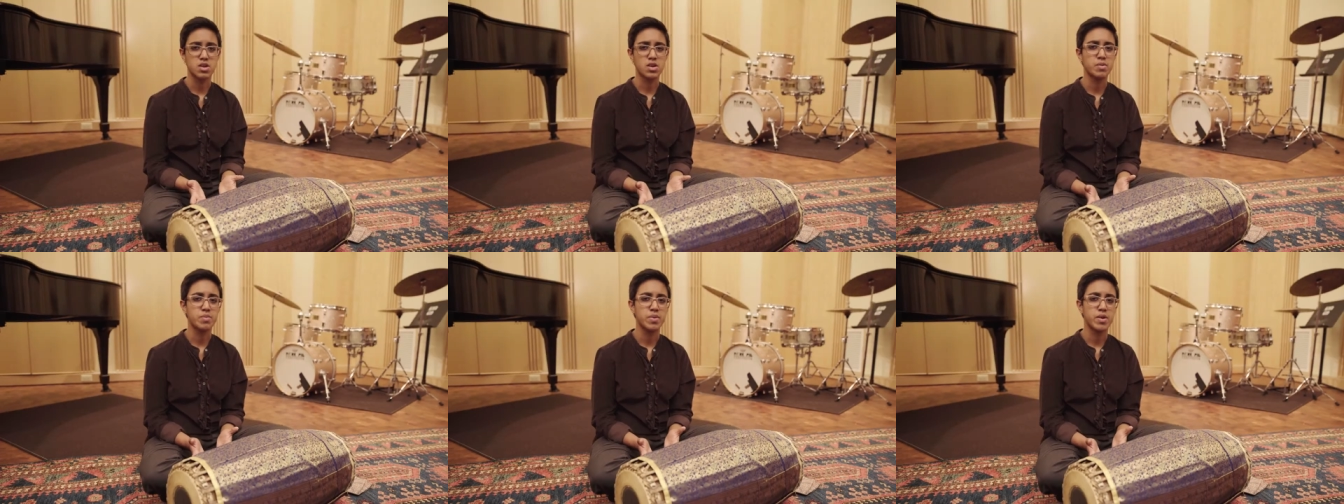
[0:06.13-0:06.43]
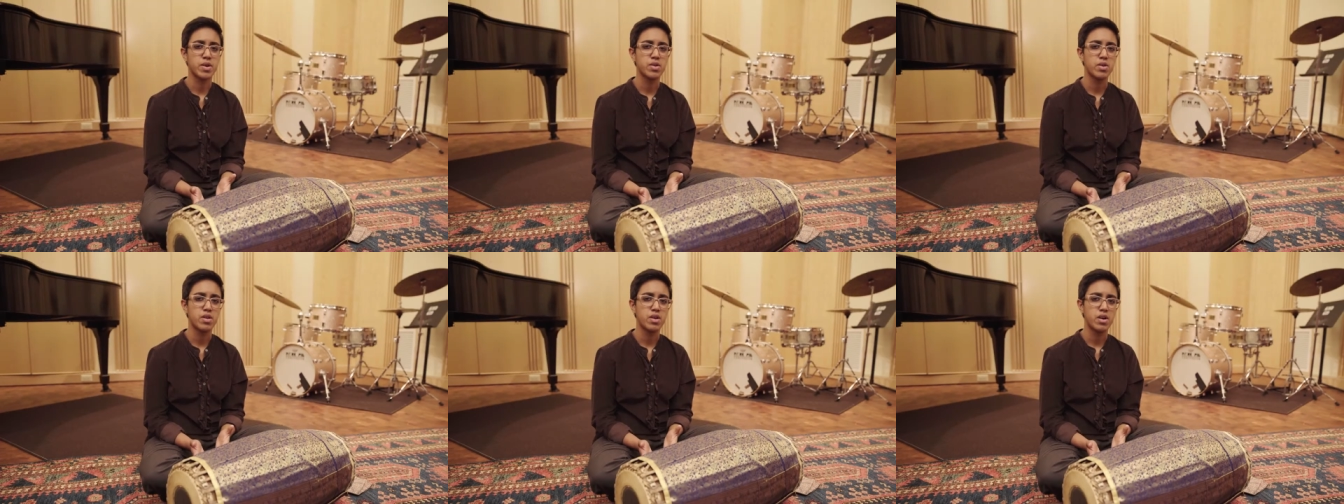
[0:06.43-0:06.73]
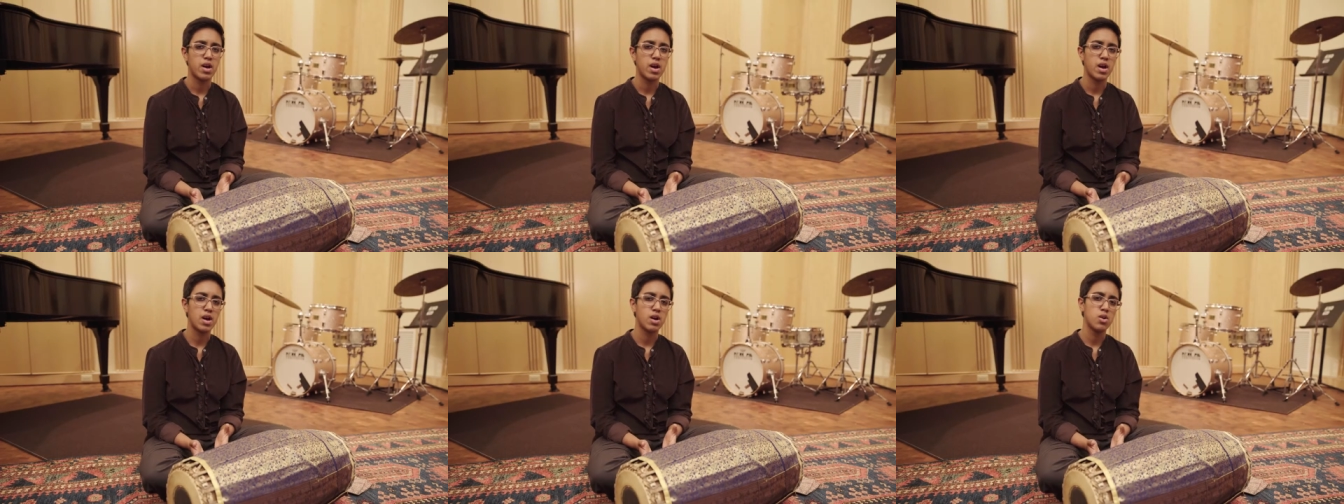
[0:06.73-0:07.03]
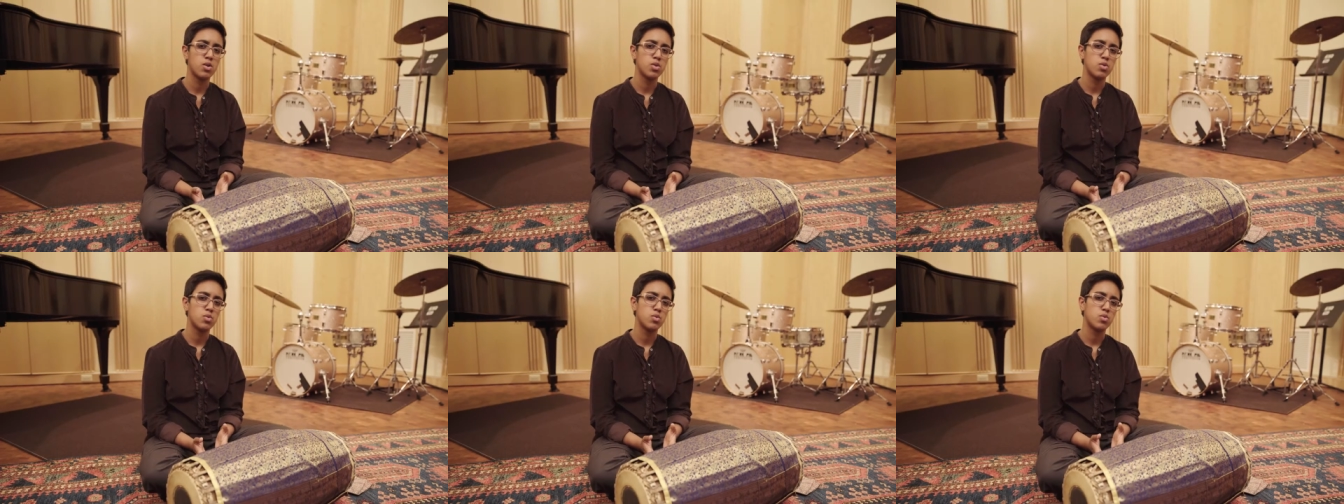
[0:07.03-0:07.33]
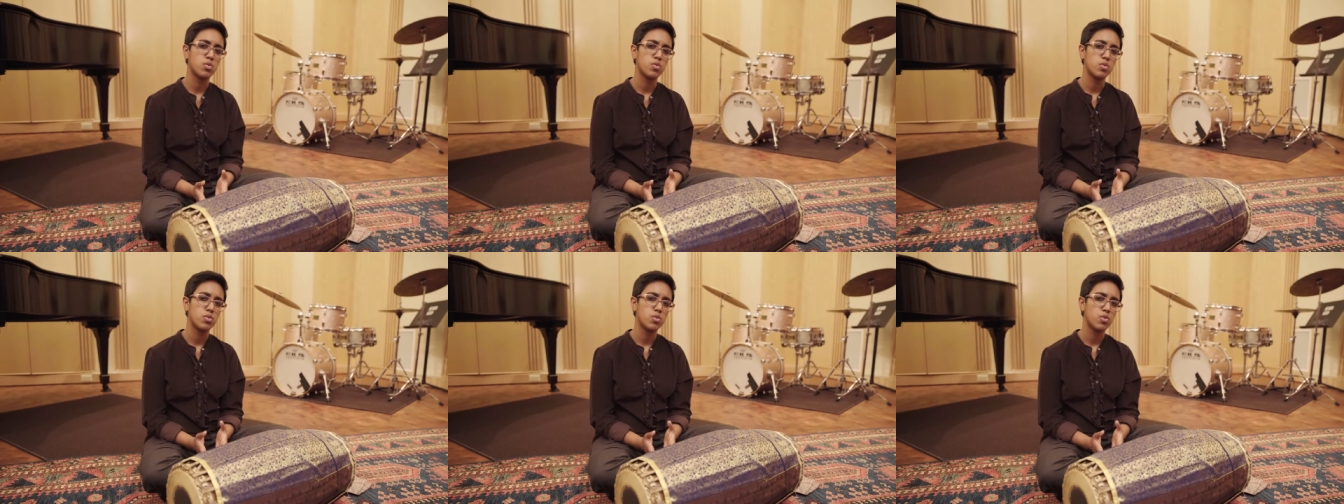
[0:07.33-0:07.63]
to talk about how
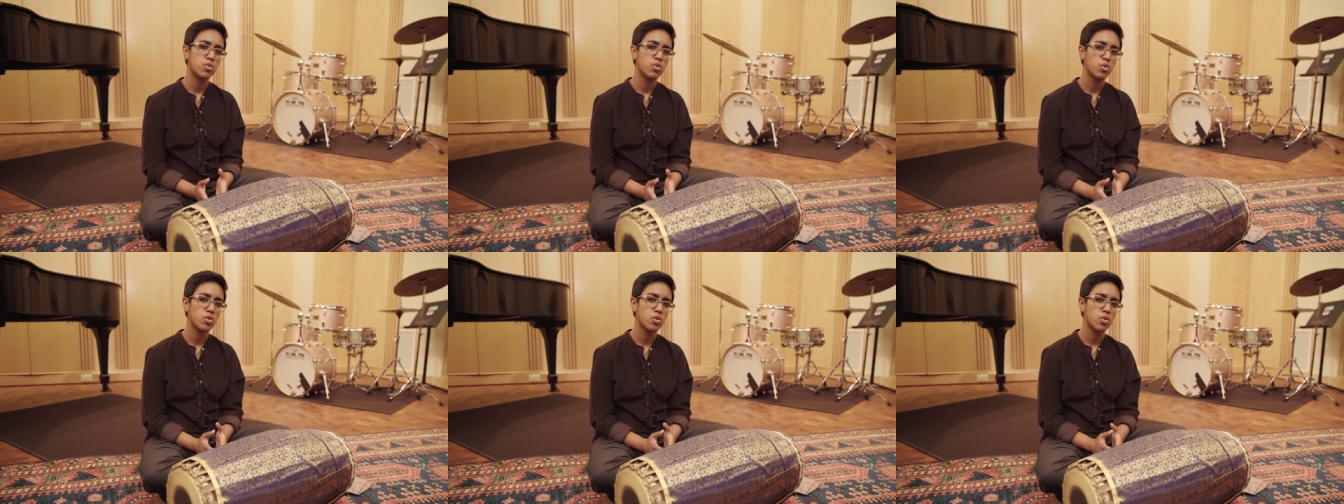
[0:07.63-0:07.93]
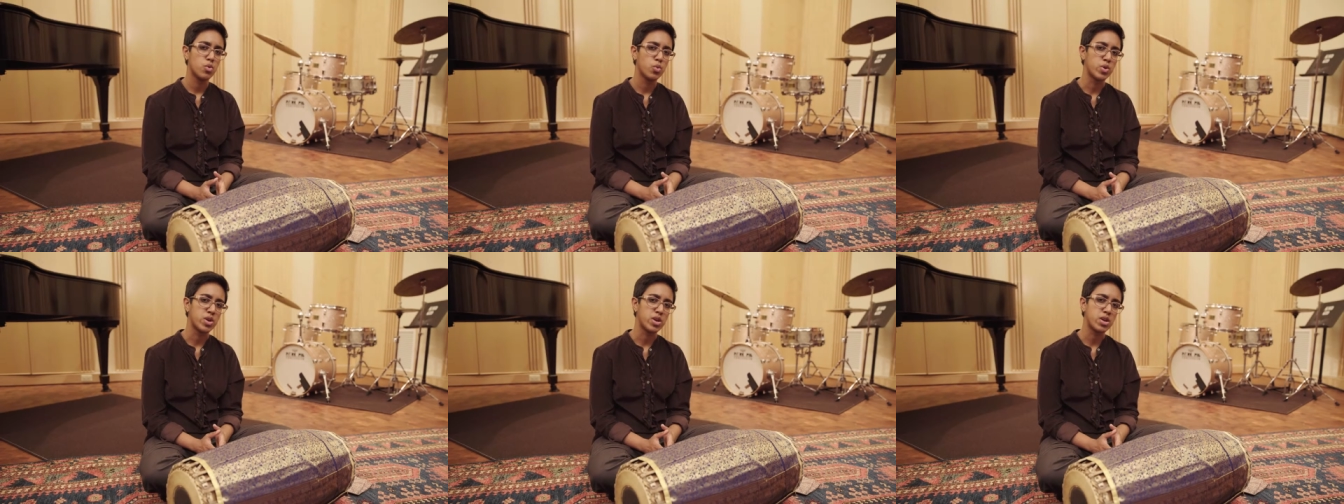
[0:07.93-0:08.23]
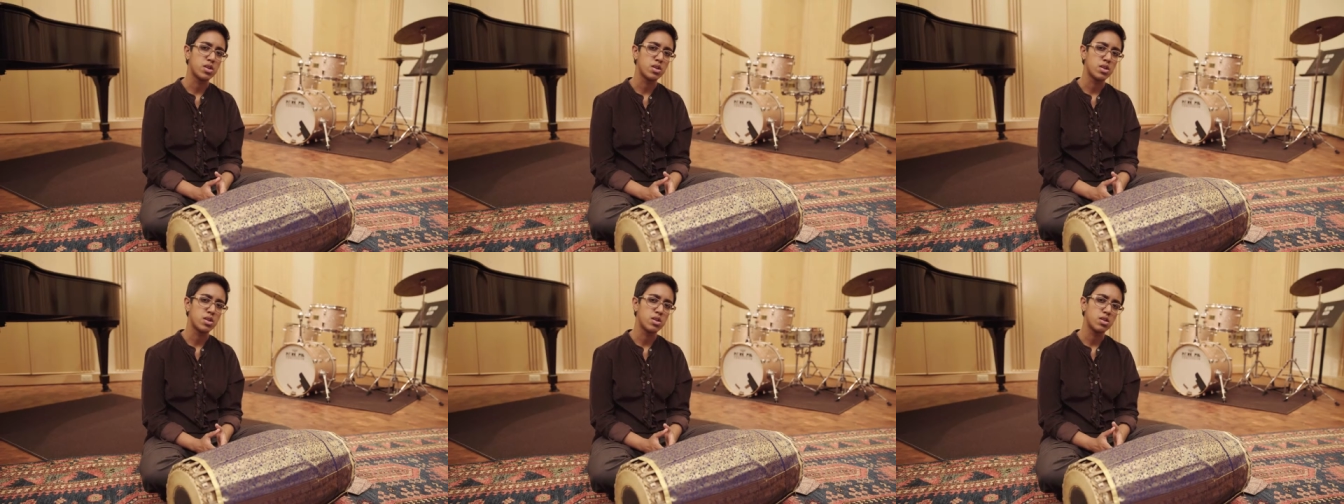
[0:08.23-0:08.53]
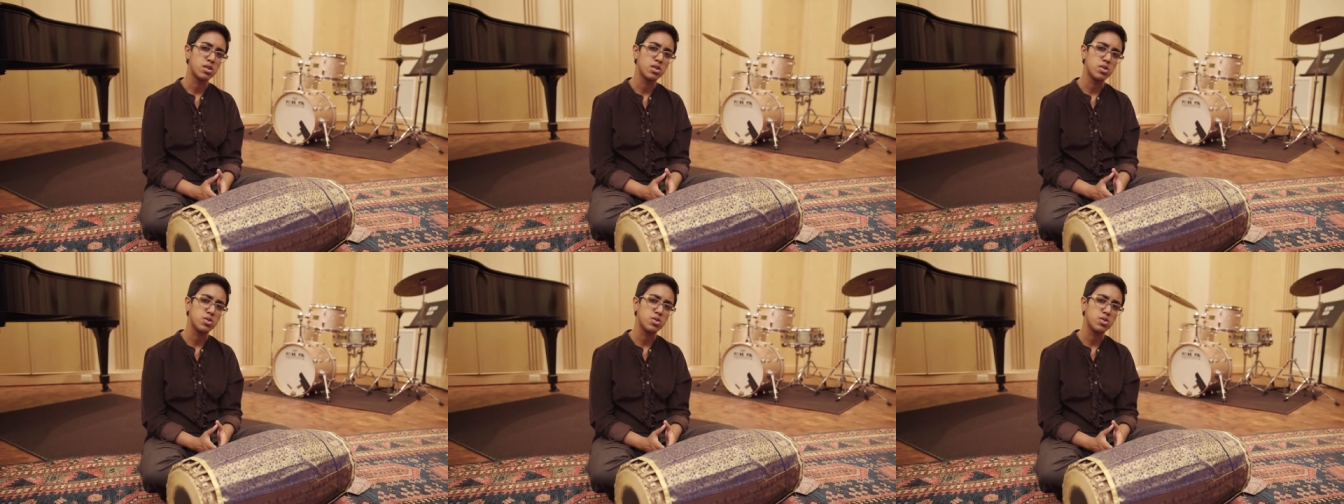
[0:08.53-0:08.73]
we can